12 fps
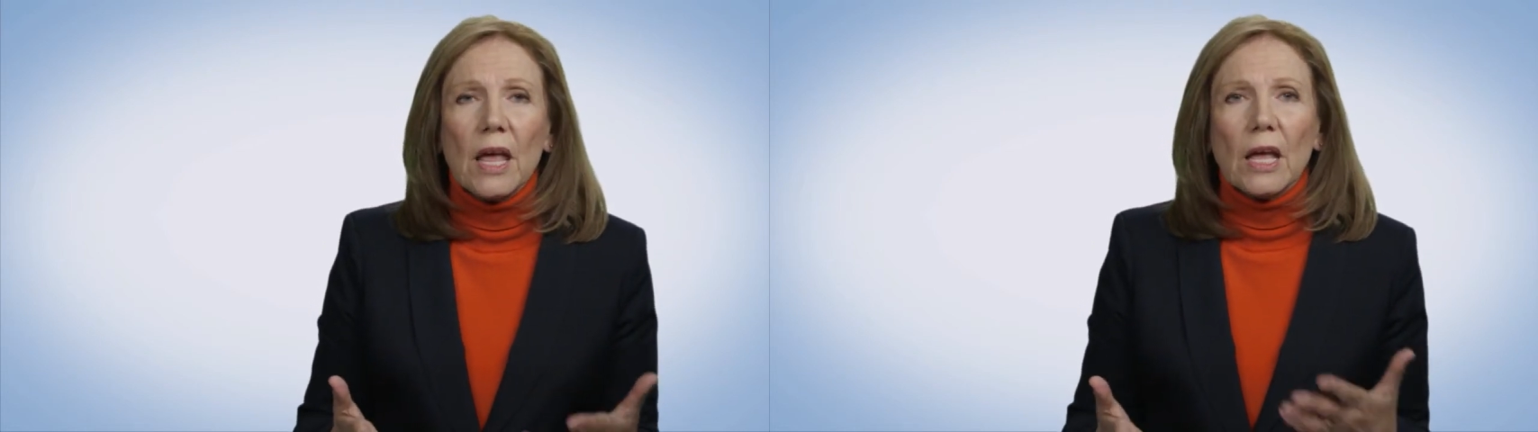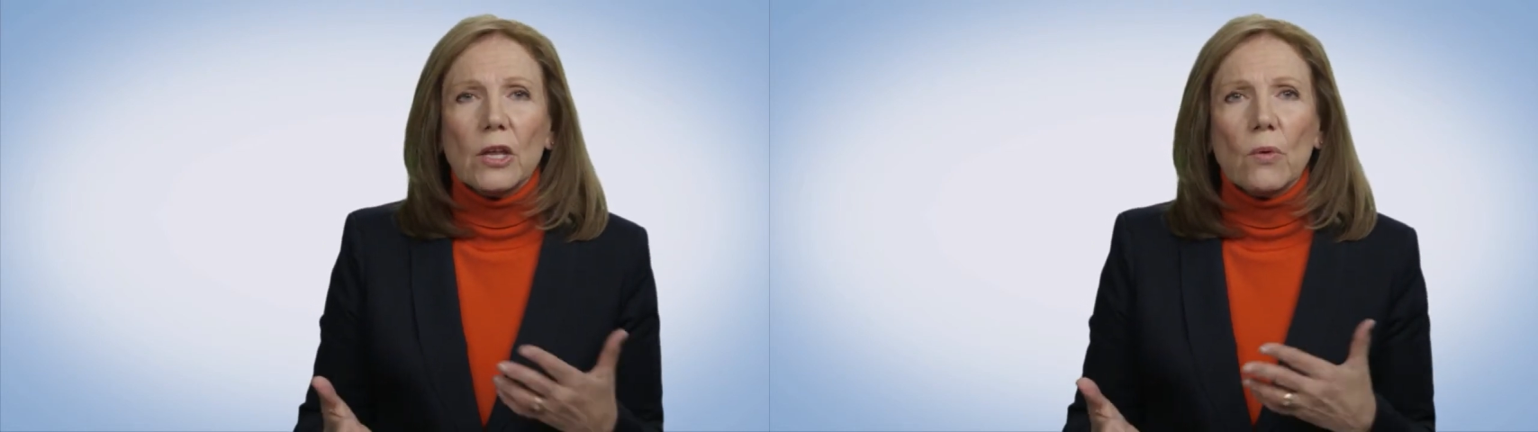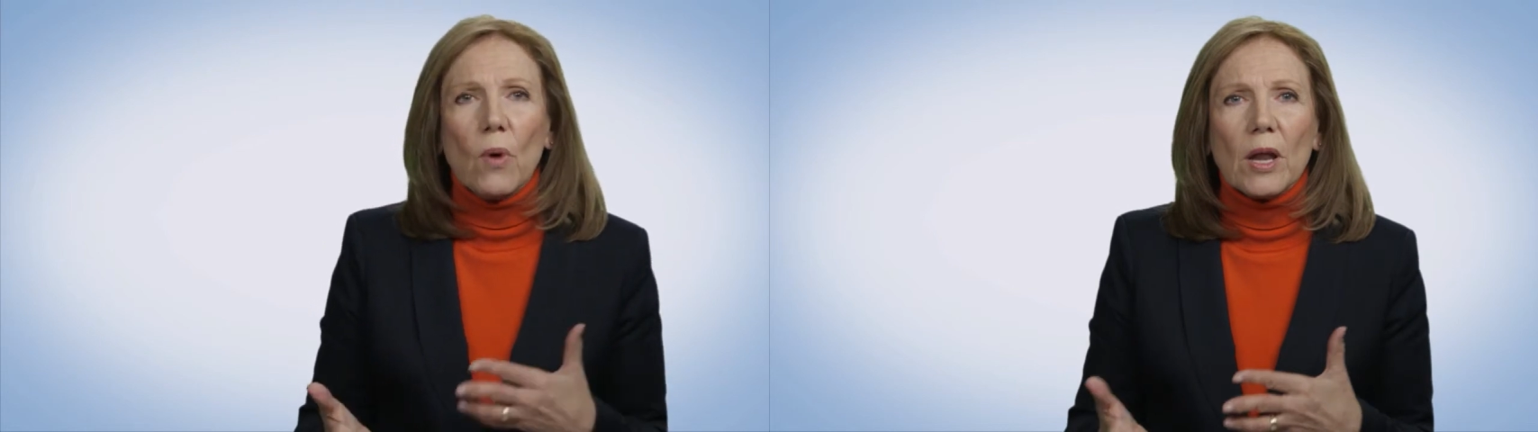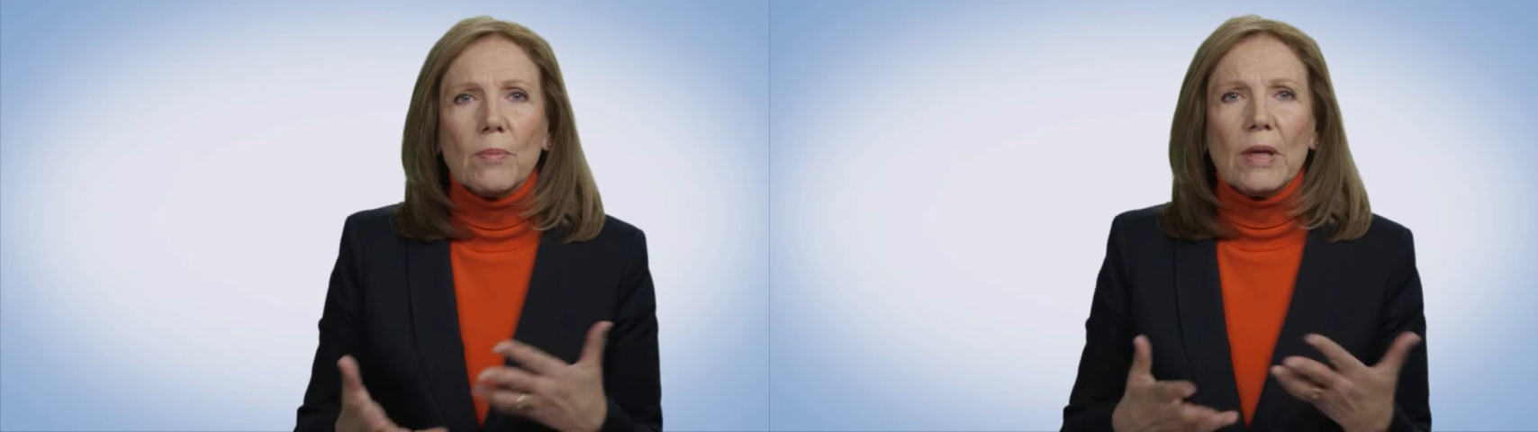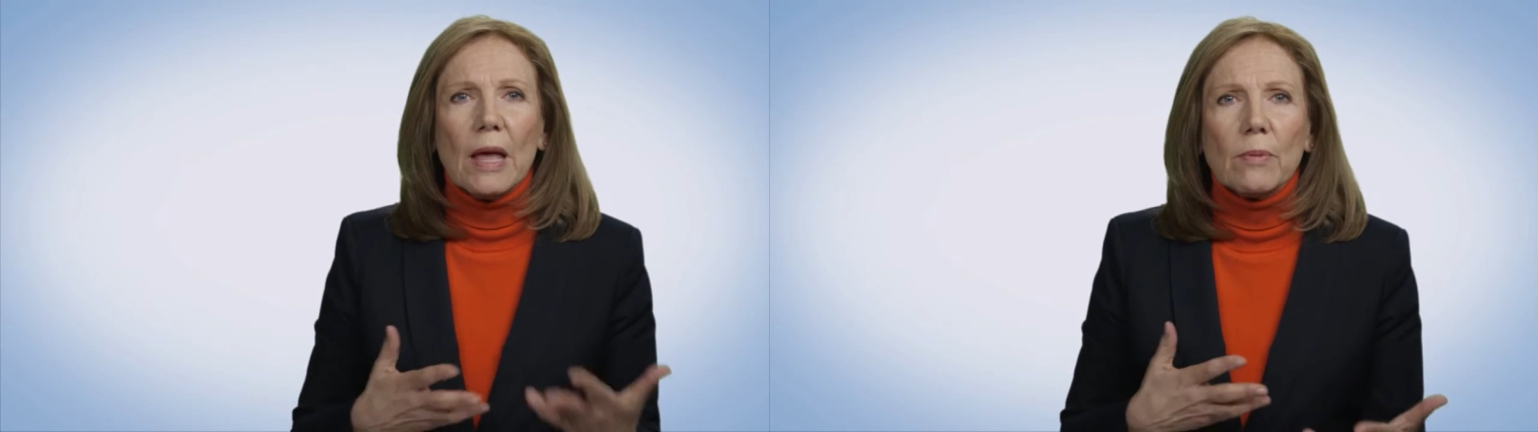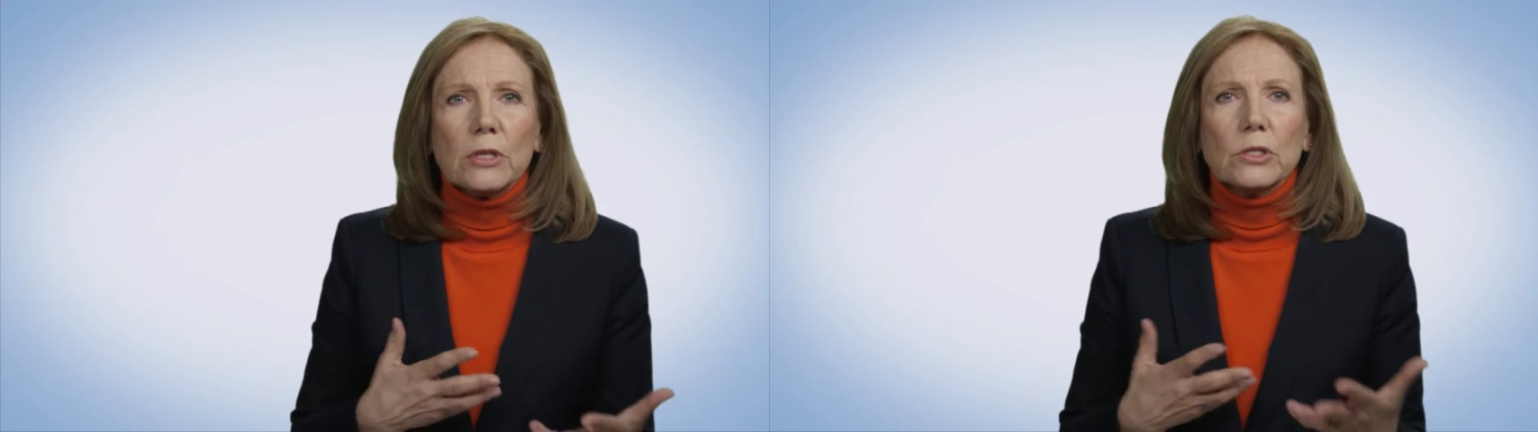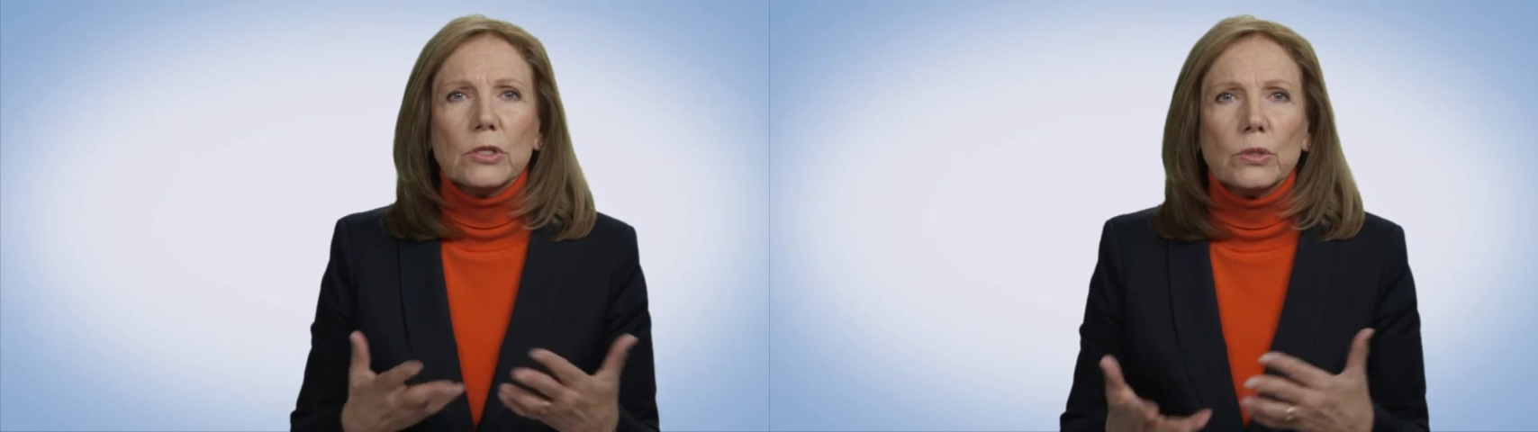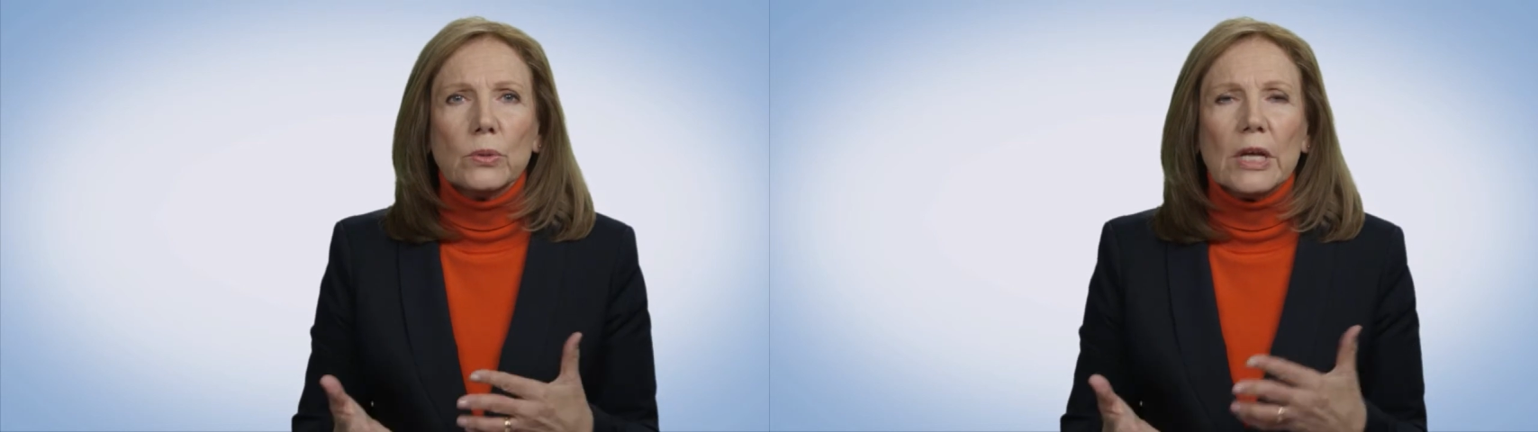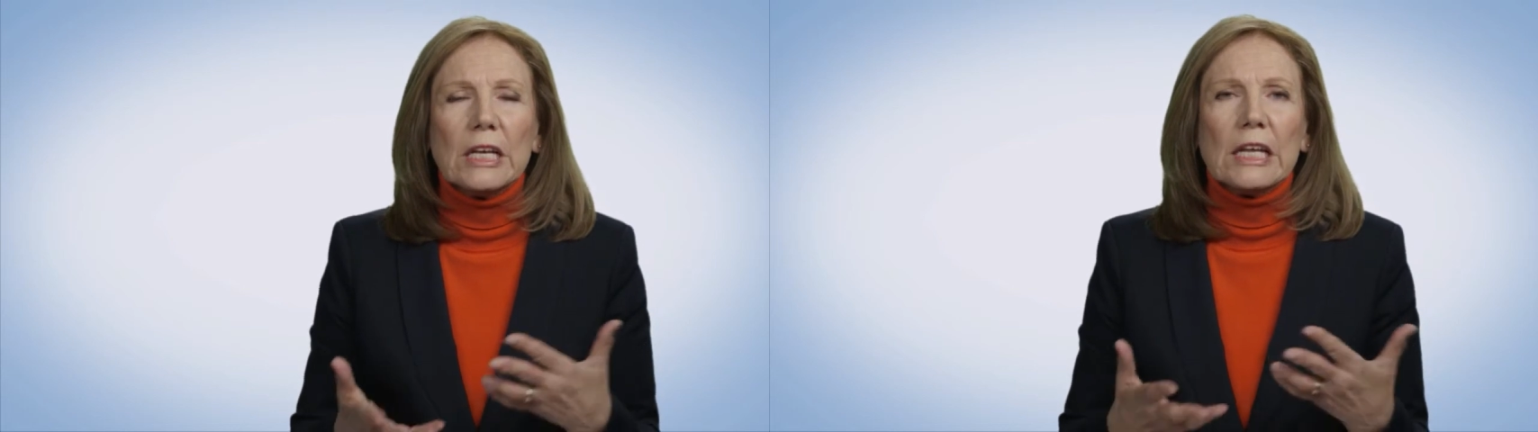And you want to be able
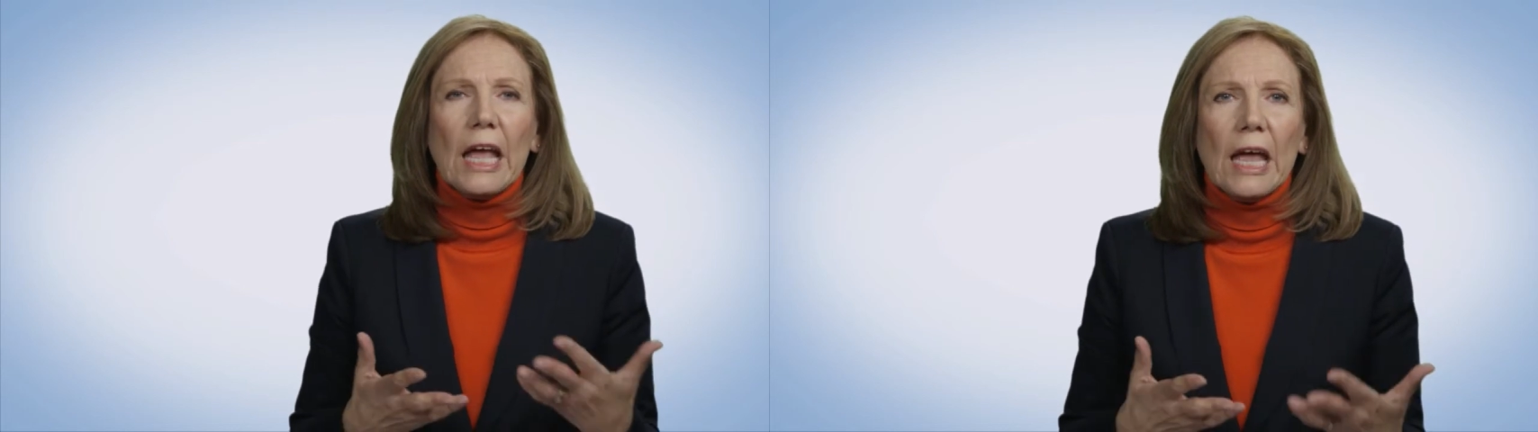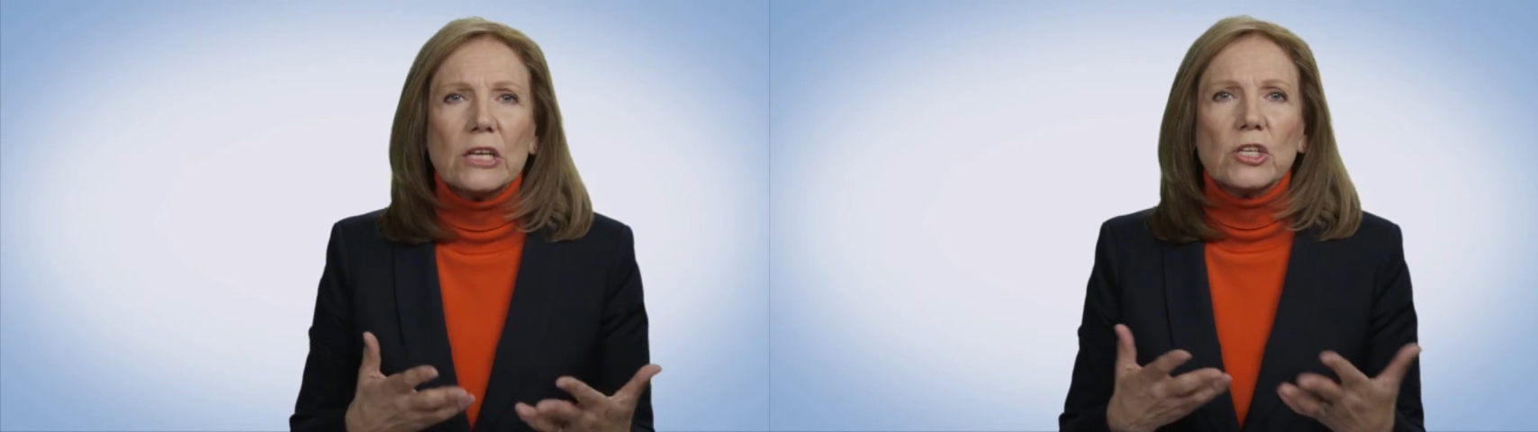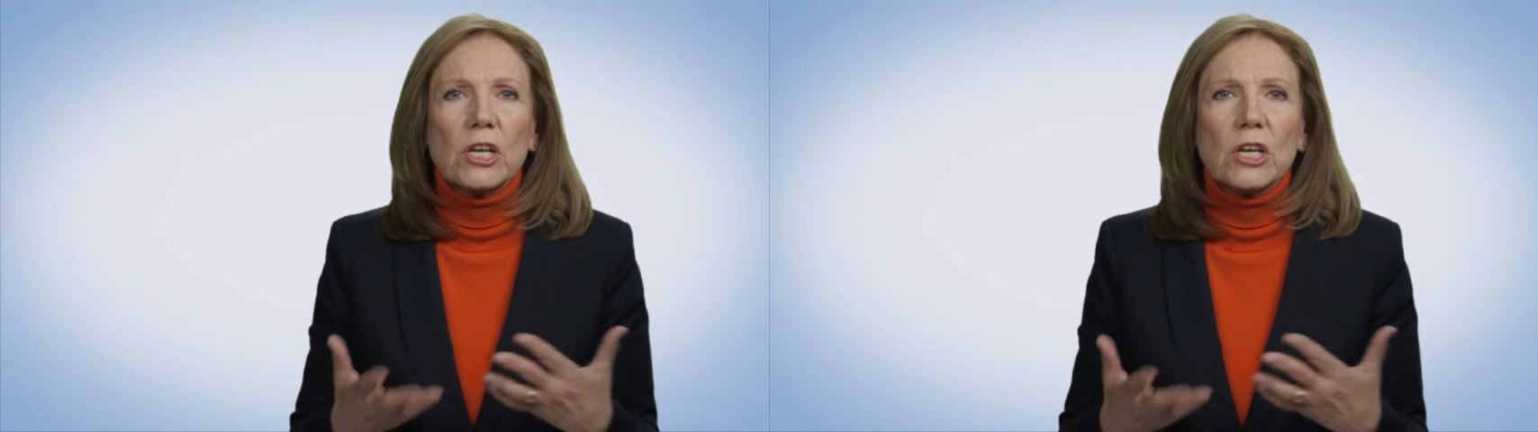to engage